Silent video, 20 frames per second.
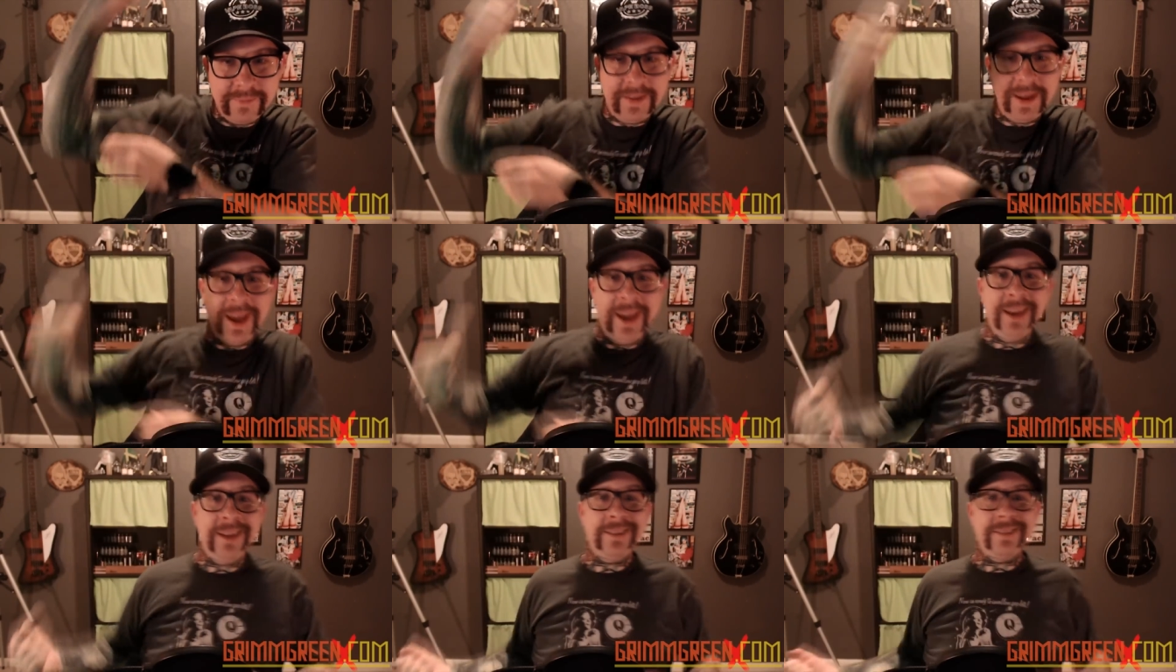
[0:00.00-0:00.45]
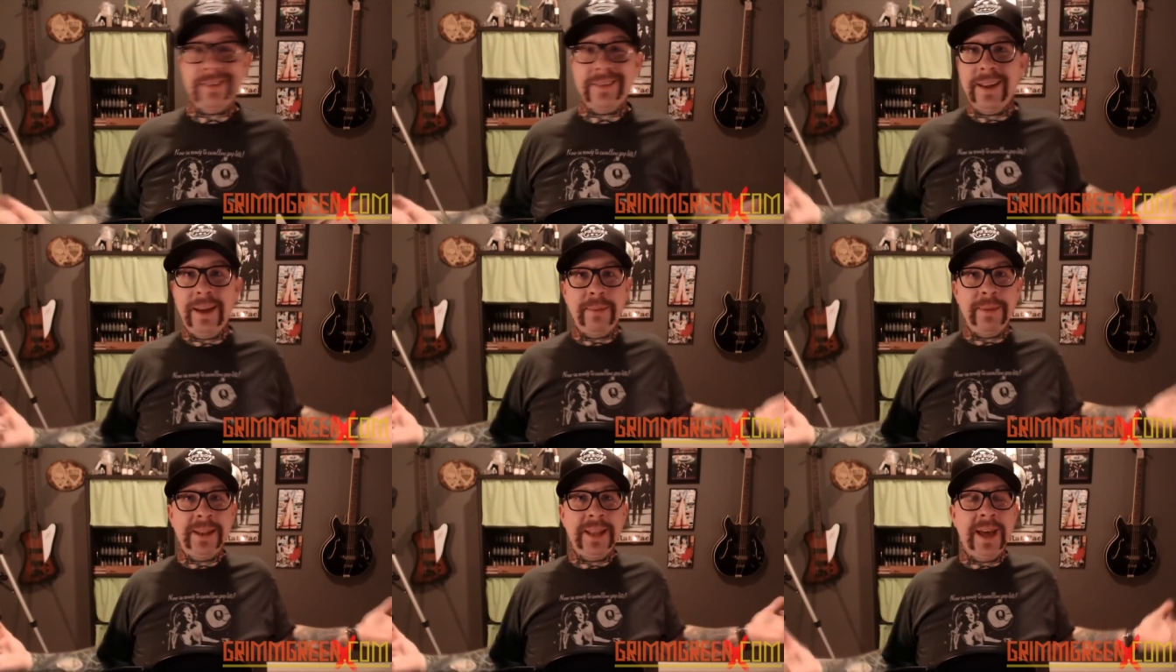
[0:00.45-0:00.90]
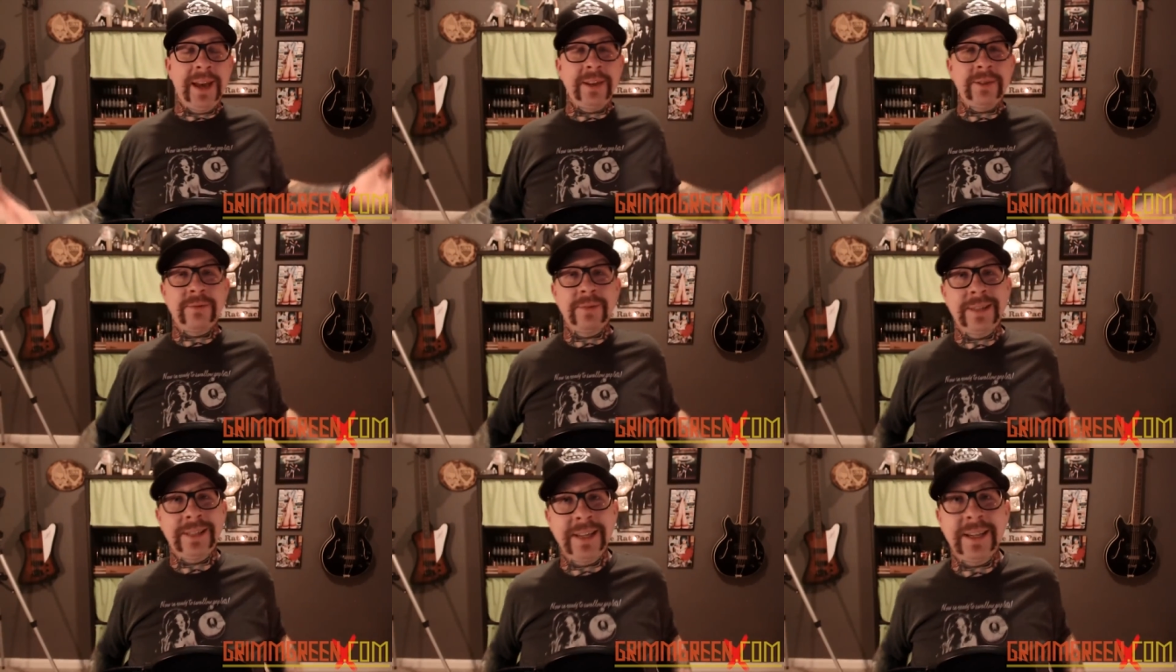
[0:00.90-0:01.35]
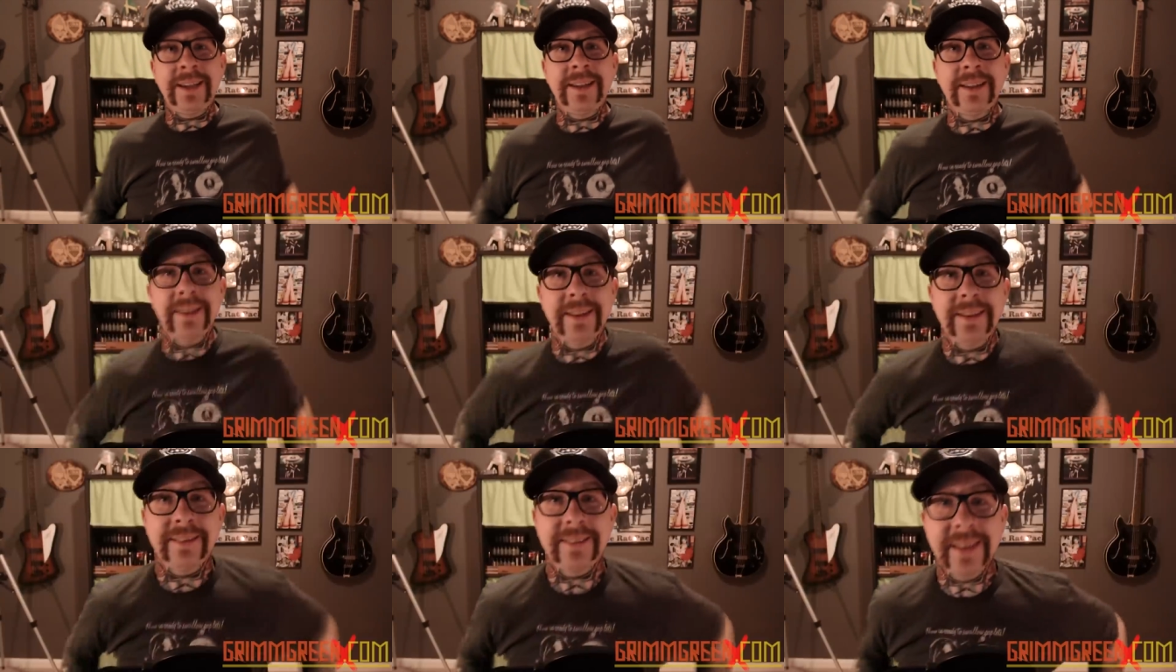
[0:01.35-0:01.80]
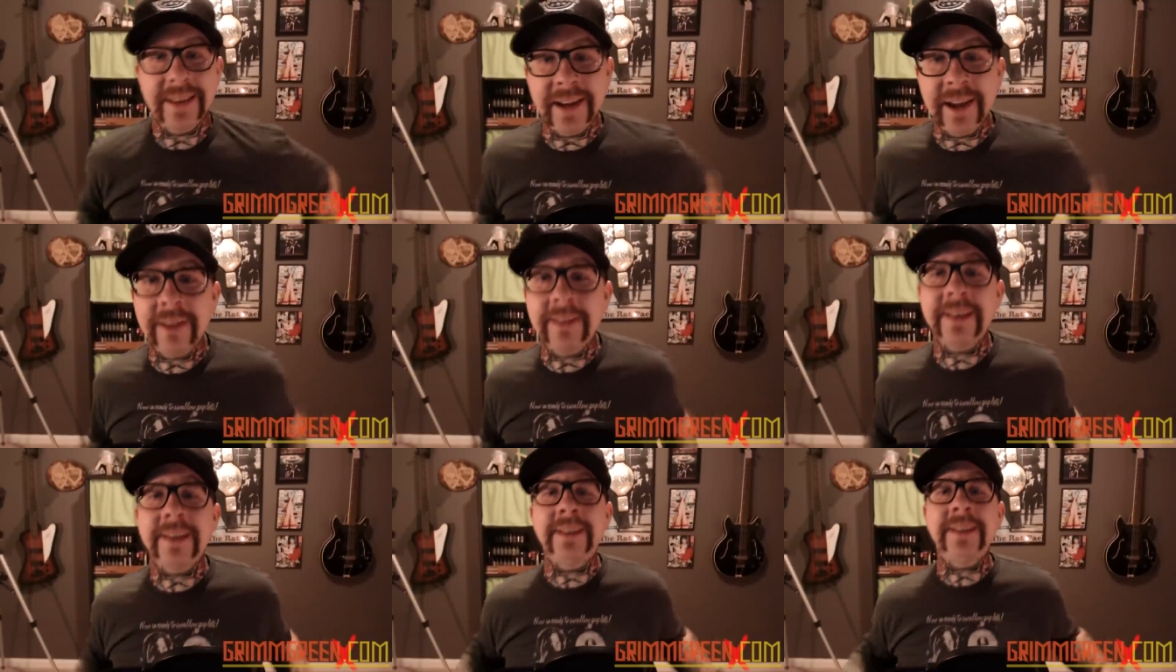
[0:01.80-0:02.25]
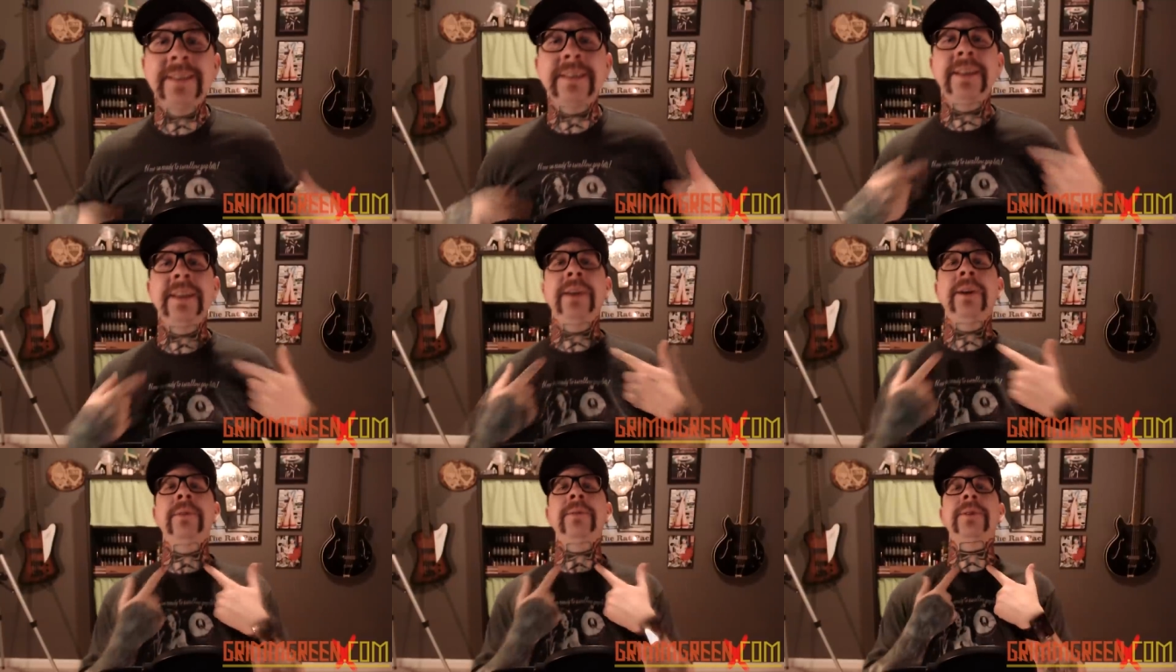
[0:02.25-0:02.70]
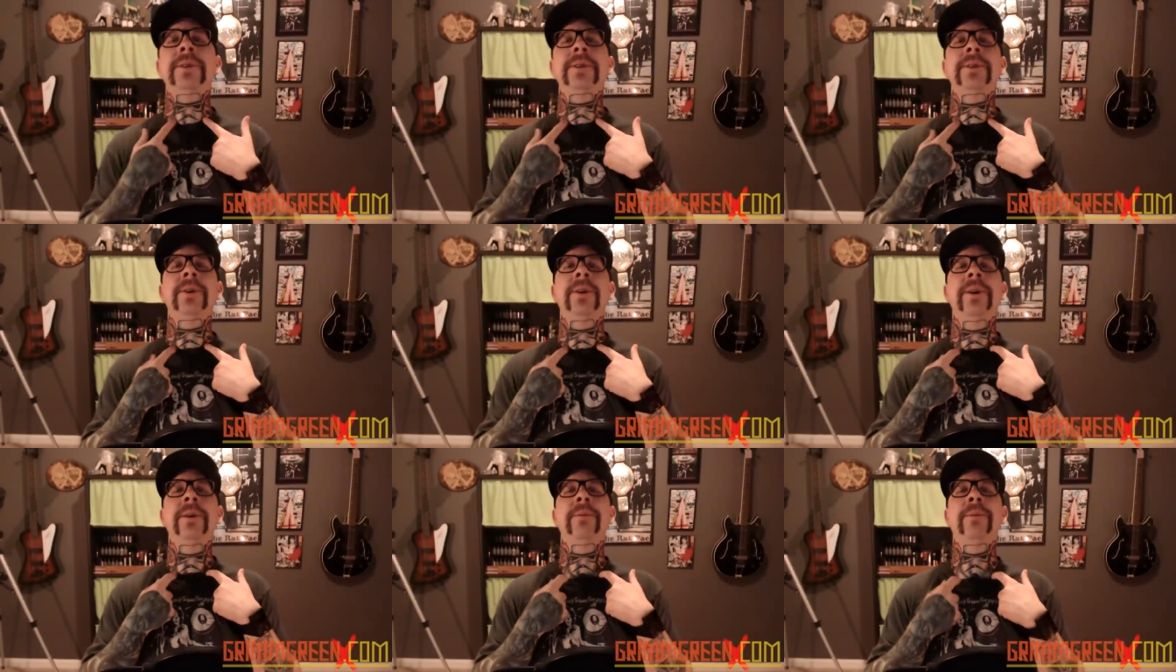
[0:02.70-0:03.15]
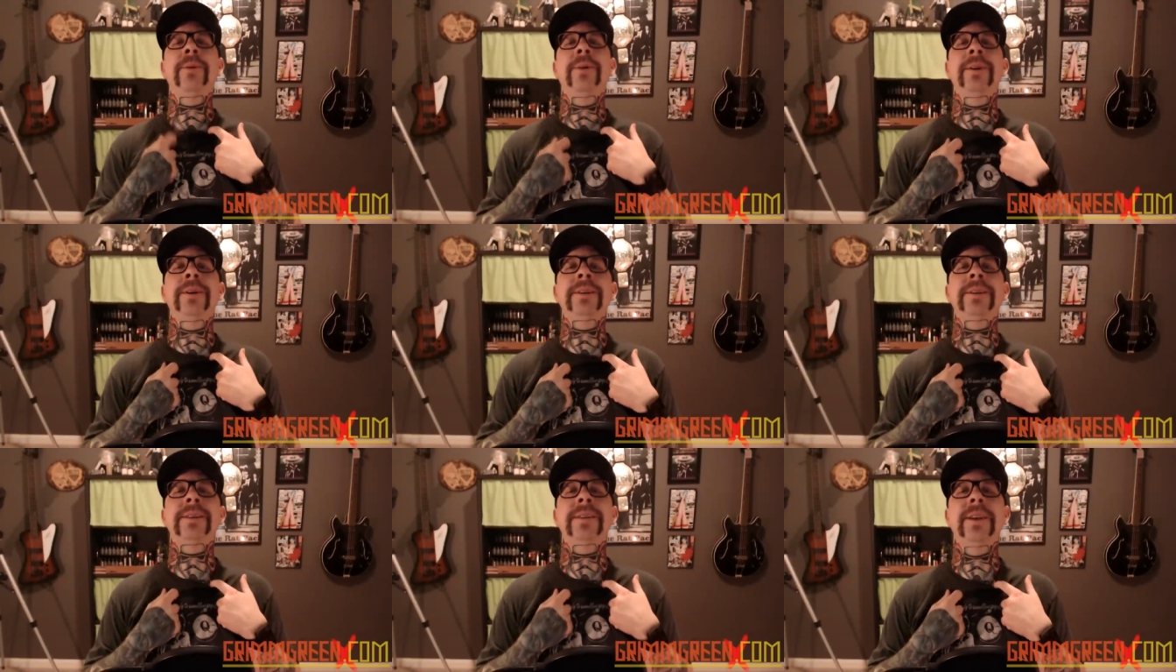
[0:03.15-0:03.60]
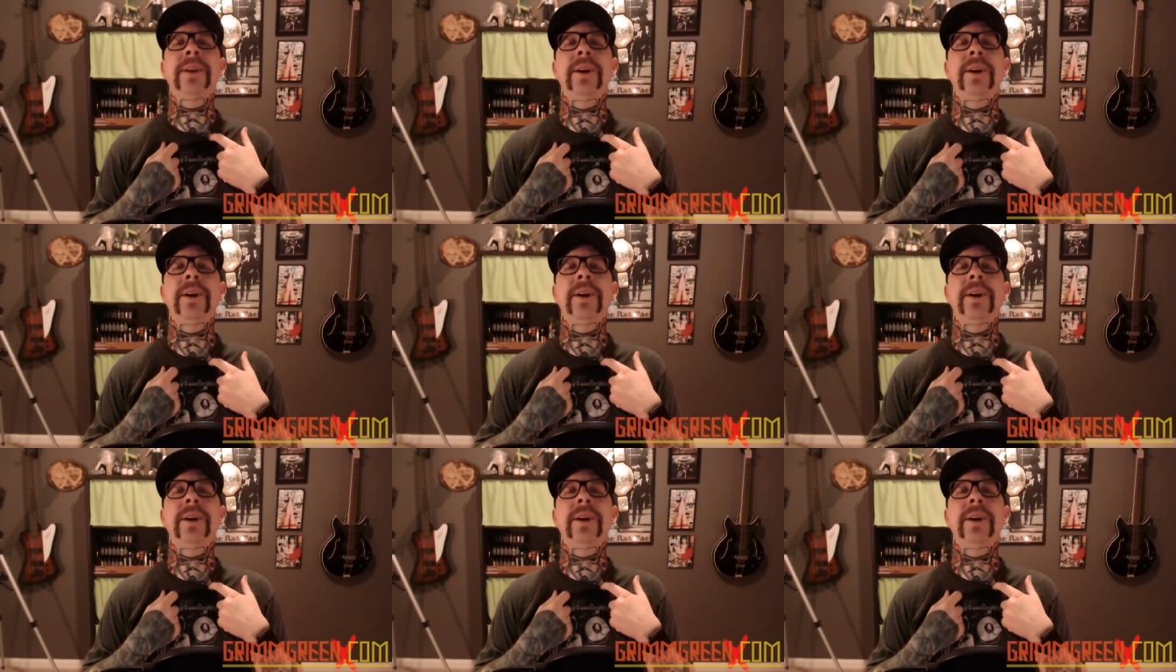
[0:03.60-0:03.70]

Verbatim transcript: And I mean, that is ridiculous. And now that Disney owns Star Wars,